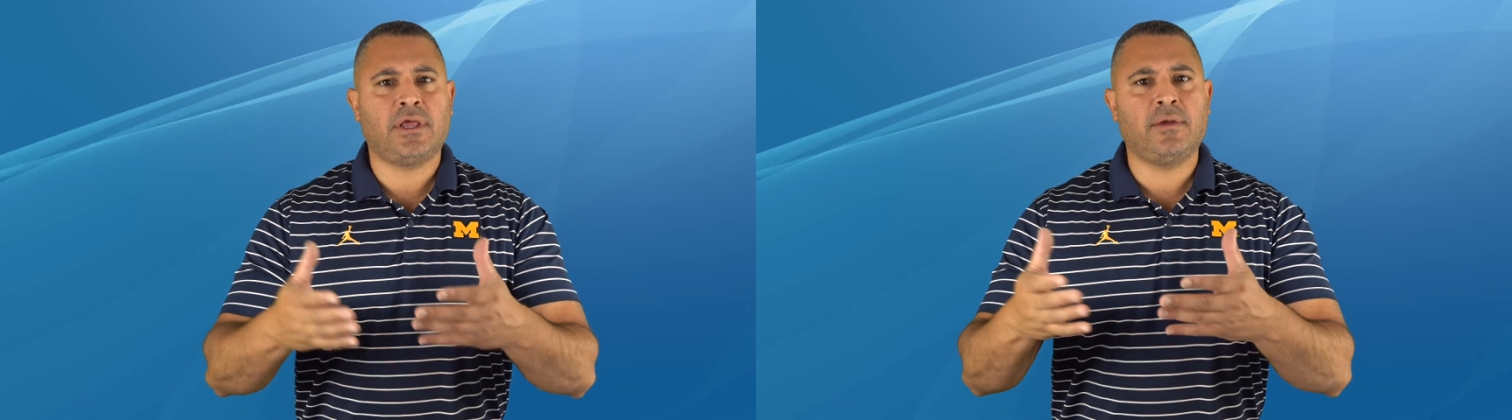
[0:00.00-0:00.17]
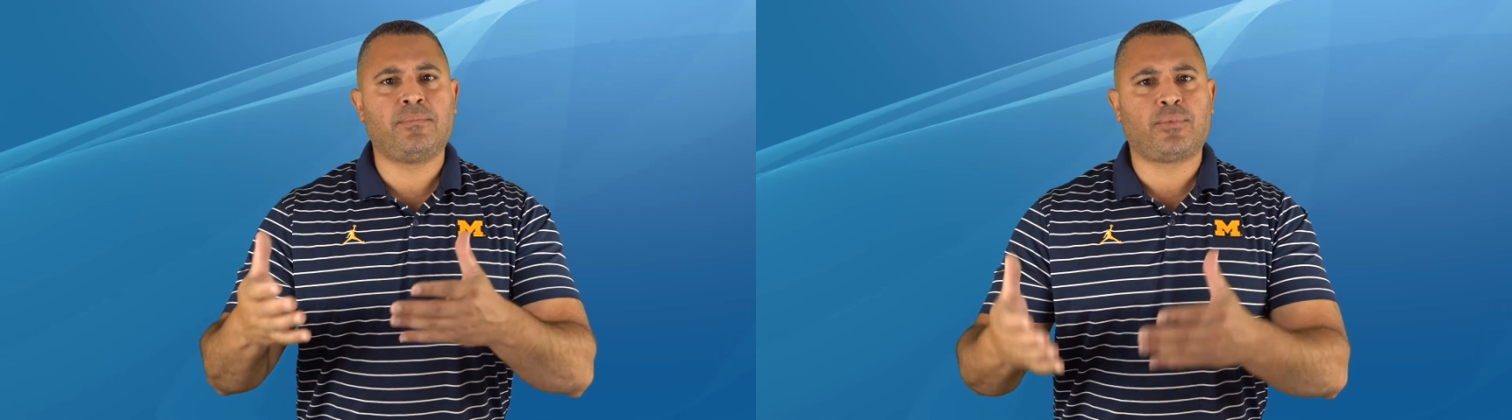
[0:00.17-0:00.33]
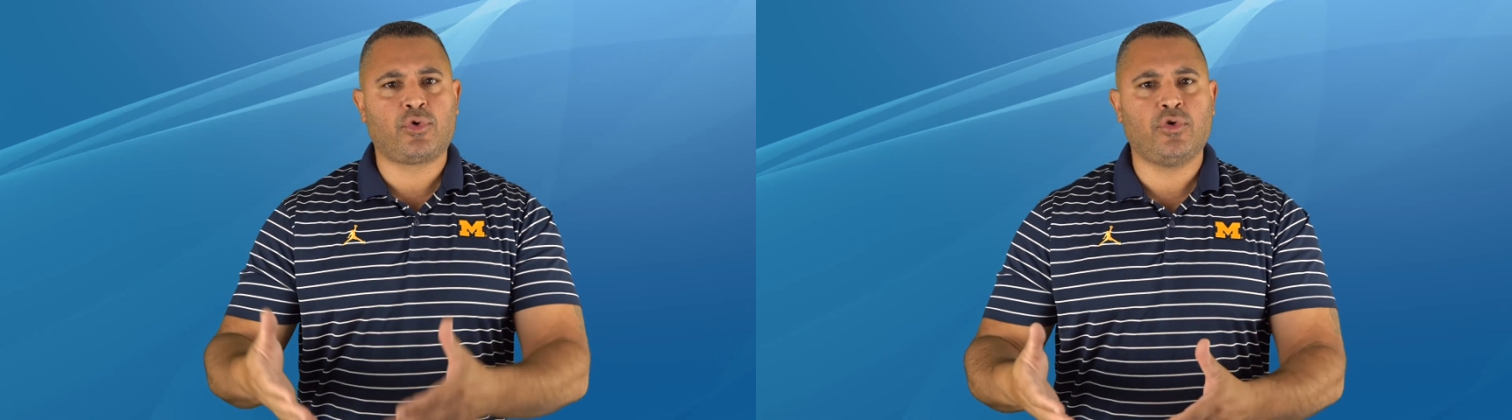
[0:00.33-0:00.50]

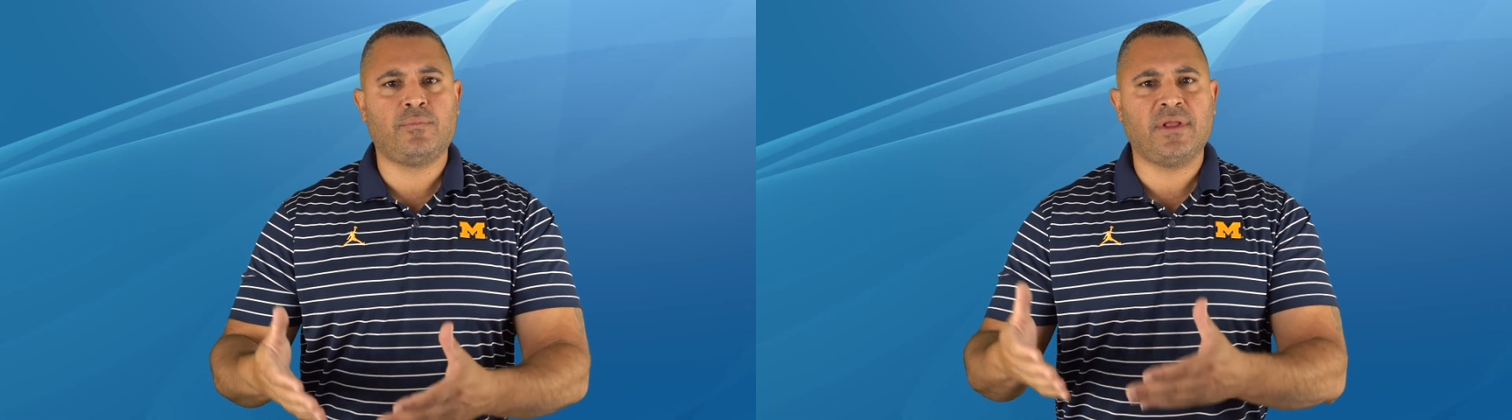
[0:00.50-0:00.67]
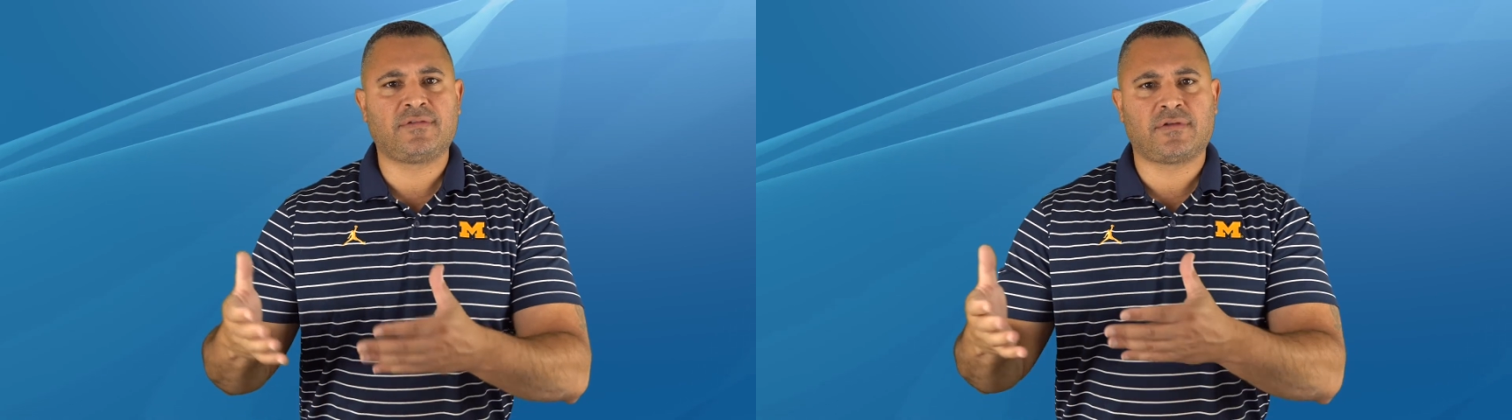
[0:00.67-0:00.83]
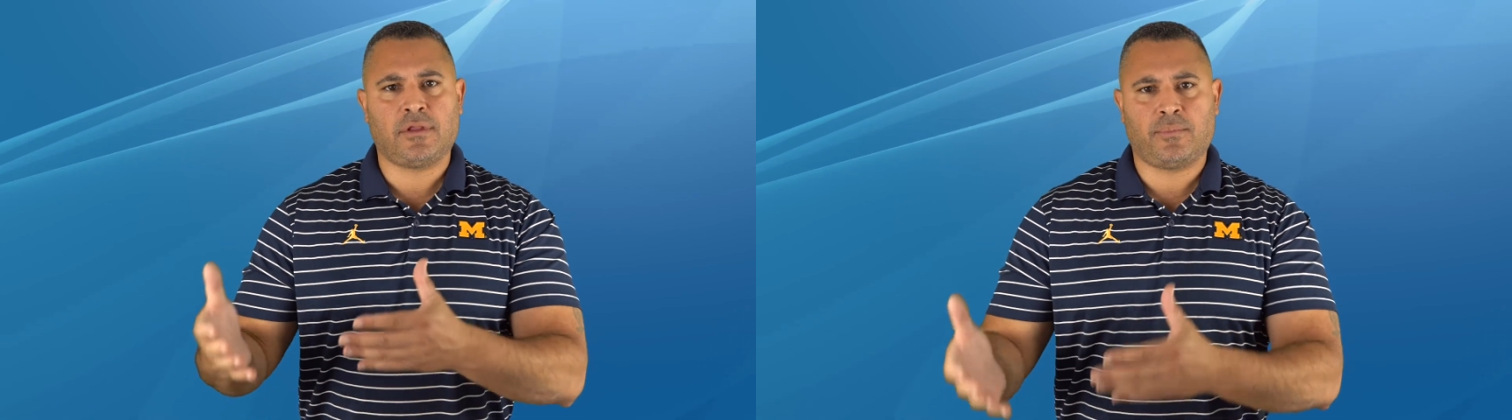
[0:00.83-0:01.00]

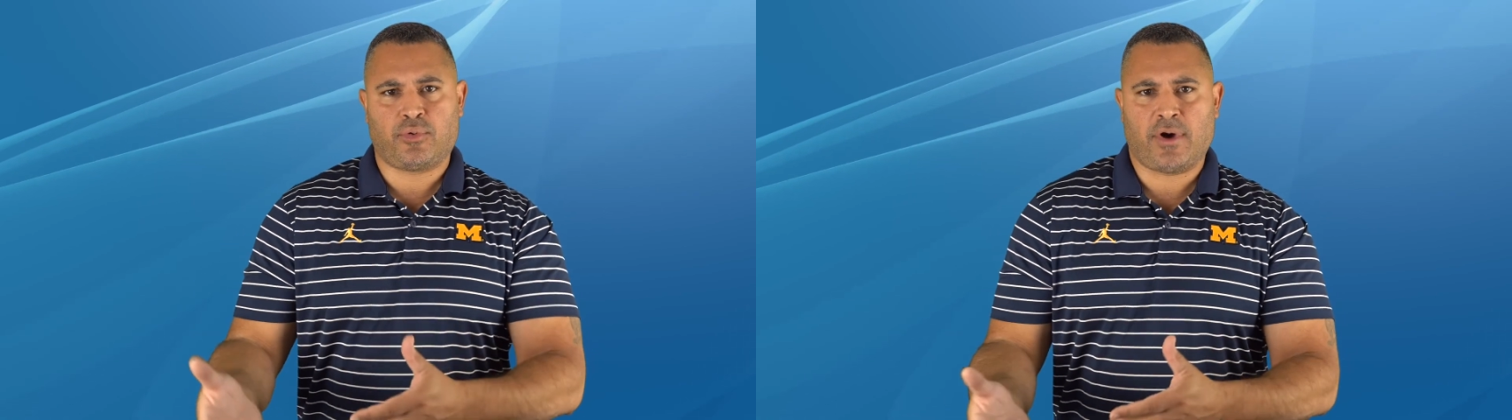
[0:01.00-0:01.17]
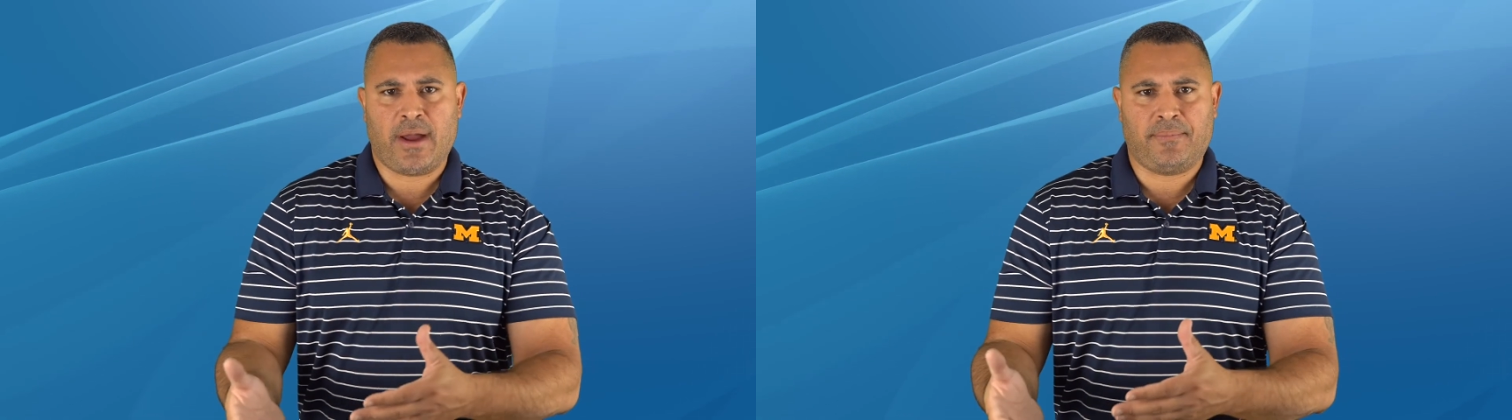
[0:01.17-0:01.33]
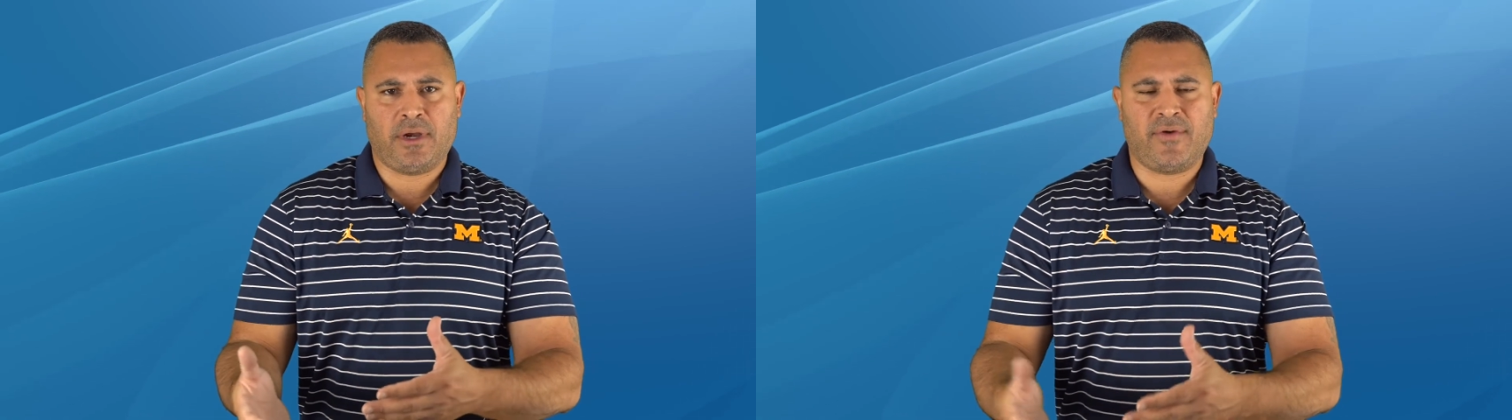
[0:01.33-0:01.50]
improvements to the
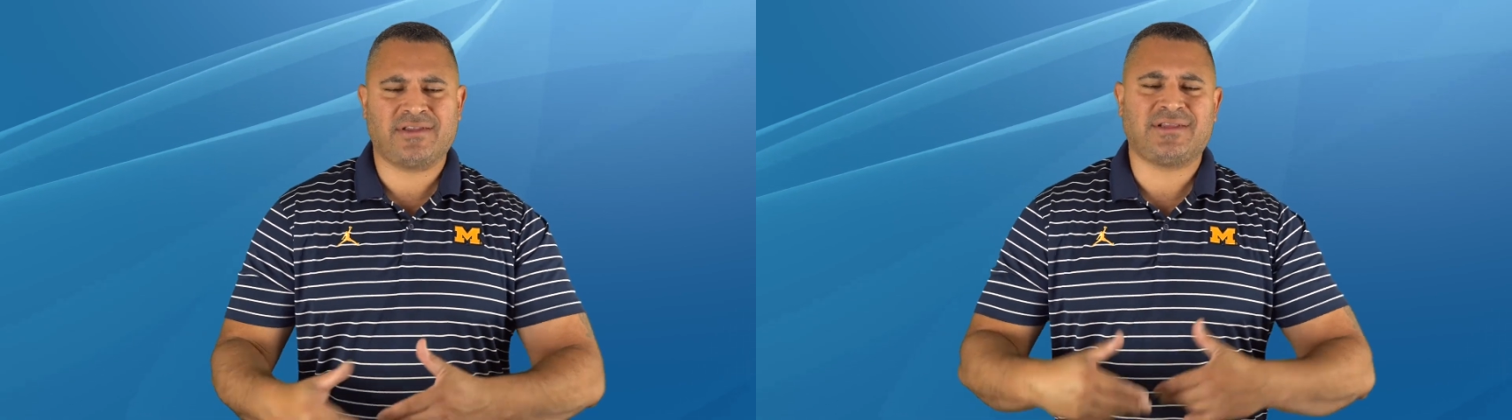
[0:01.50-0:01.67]
property, right?